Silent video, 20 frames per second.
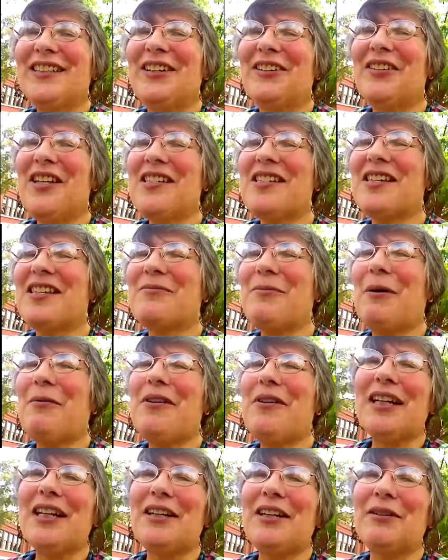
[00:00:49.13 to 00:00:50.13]
so this is what
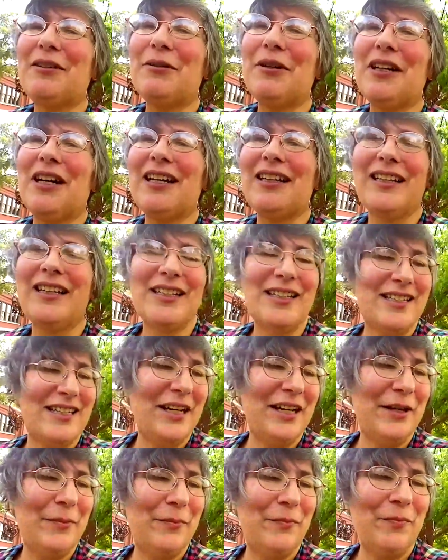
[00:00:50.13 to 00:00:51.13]
we got going on this
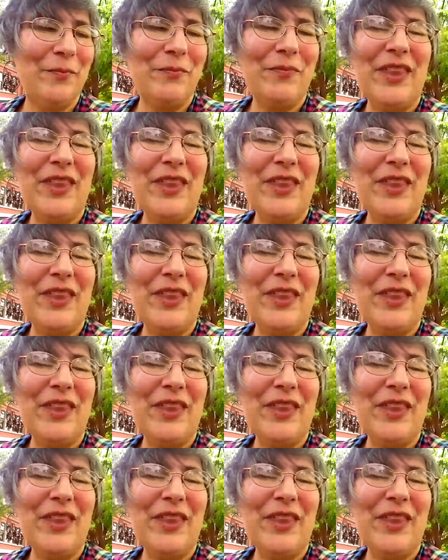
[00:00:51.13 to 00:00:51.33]
time.